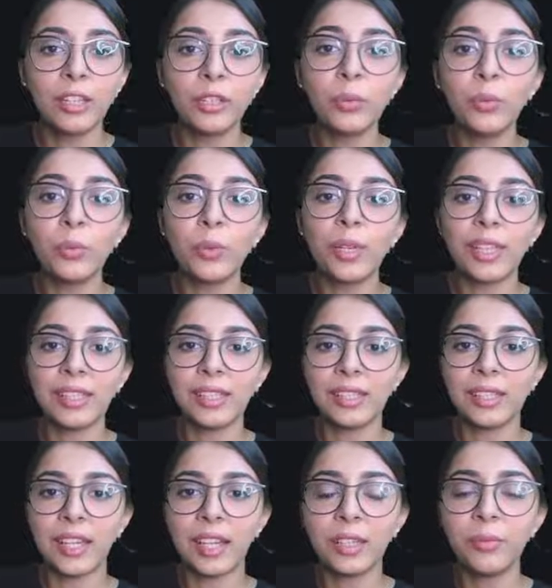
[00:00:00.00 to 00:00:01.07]
to waste
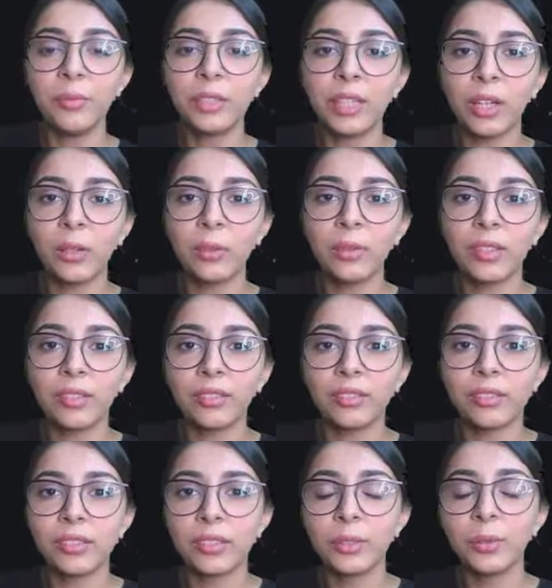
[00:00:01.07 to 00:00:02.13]
time without
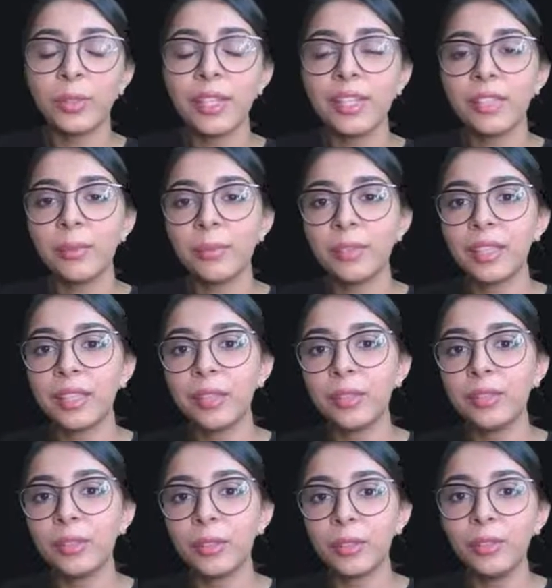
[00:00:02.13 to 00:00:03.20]
doing
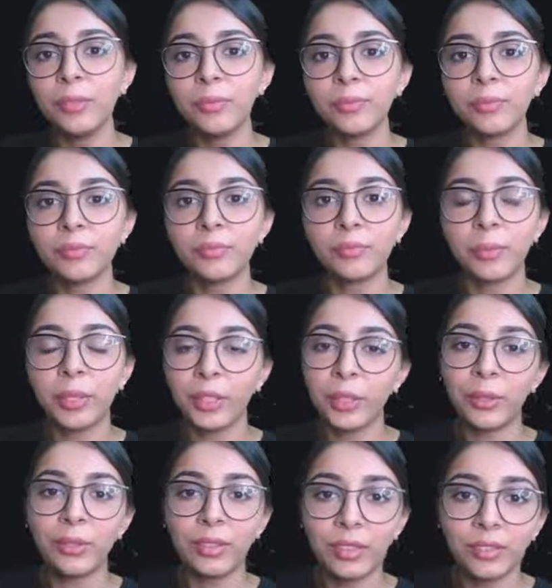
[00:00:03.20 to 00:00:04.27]
something
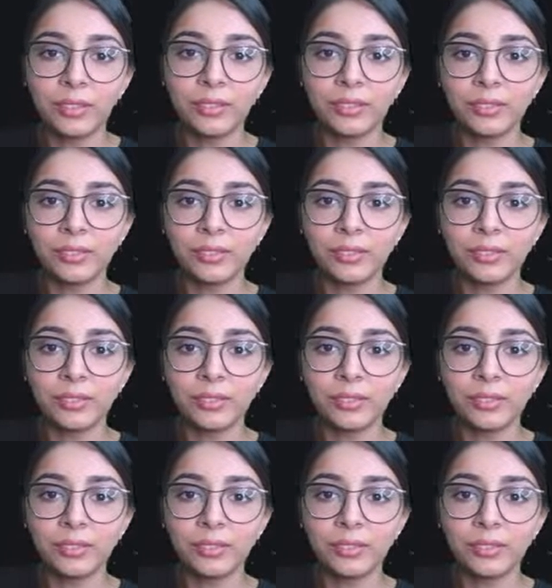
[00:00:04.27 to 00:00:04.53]
particular.